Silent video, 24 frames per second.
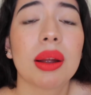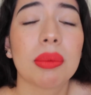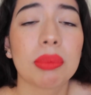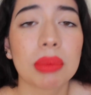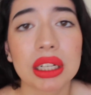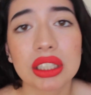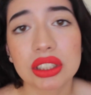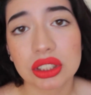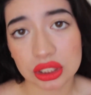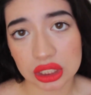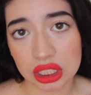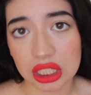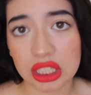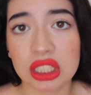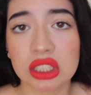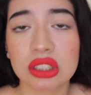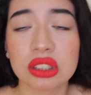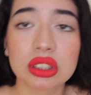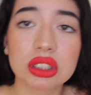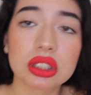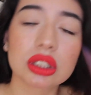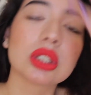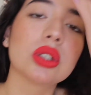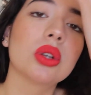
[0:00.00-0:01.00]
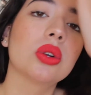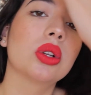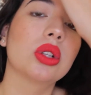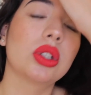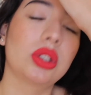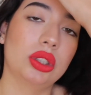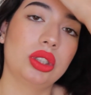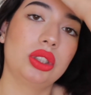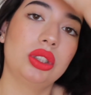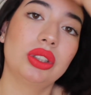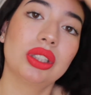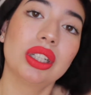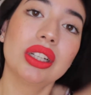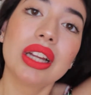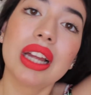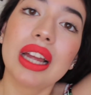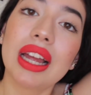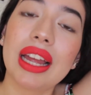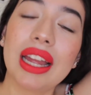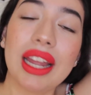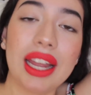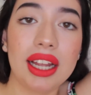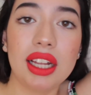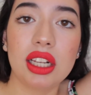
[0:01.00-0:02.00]
my skin still looks
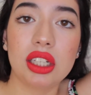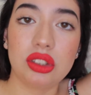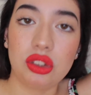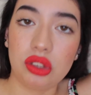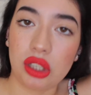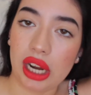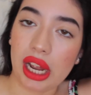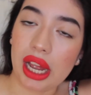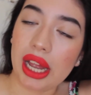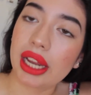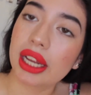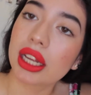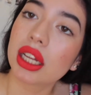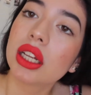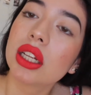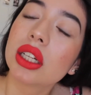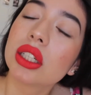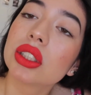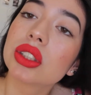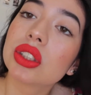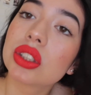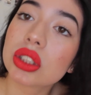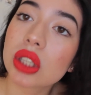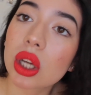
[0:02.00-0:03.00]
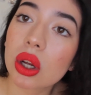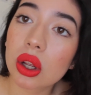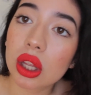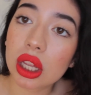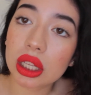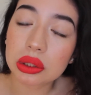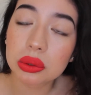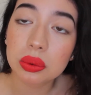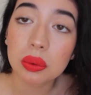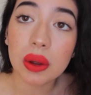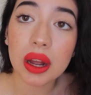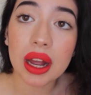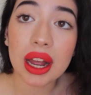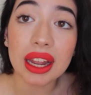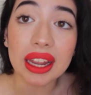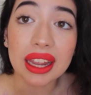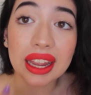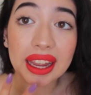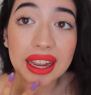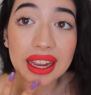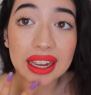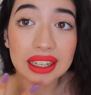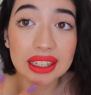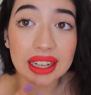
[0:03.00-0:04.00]
hella dry, so that's why.
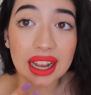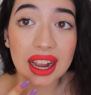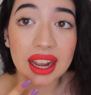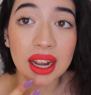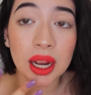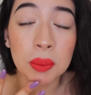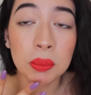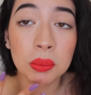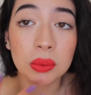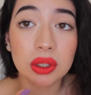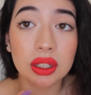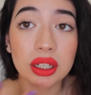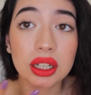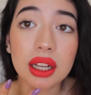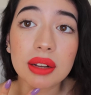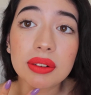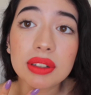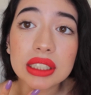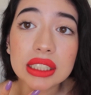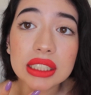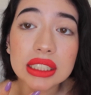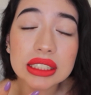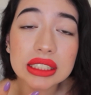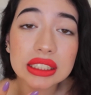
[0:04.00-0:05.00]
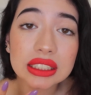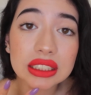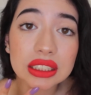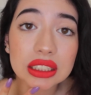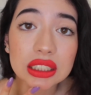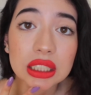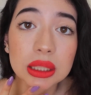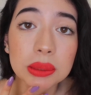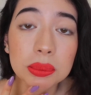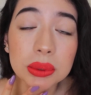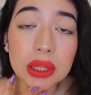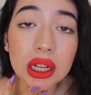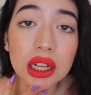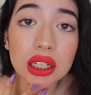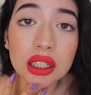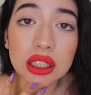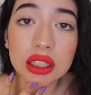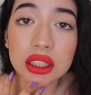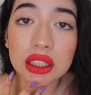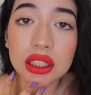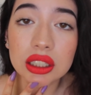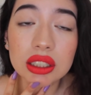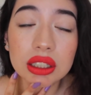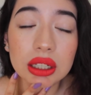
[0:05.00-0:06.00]
And I am loving this lip
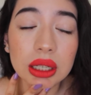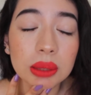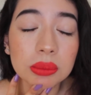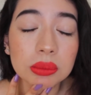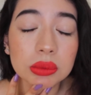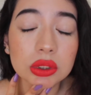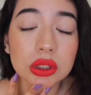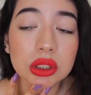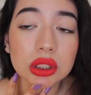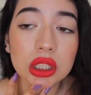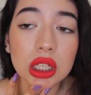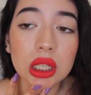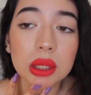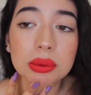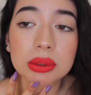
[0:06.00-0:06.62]
color. I'm so